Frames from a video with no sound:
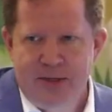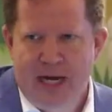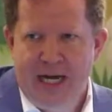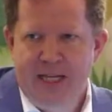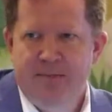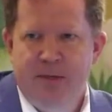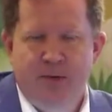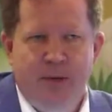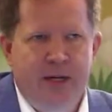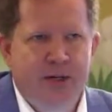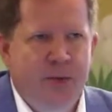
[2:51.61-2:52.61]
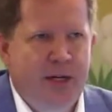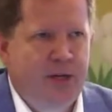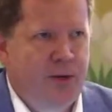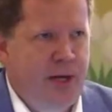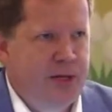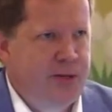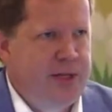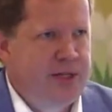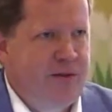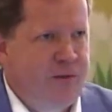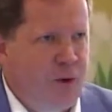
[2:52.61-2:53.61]
size between 22
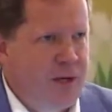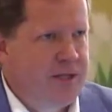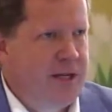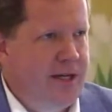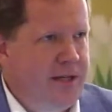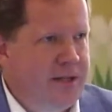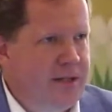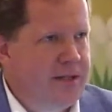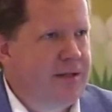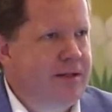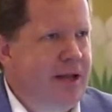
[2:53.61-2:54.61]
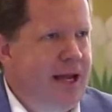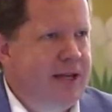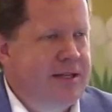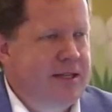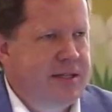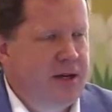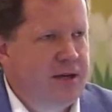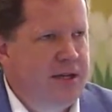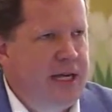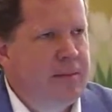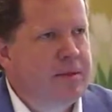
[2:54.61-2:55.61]
countries and 40 cities and 600
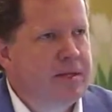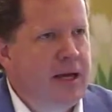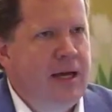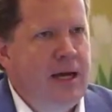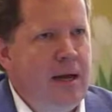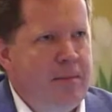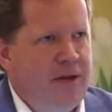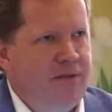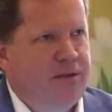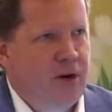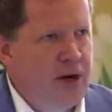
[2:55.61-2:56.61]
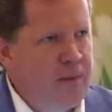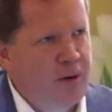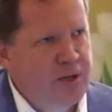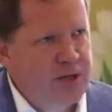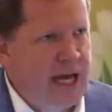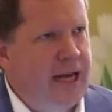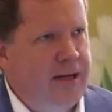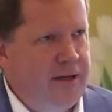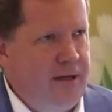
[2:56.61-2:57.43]
teams, if 30%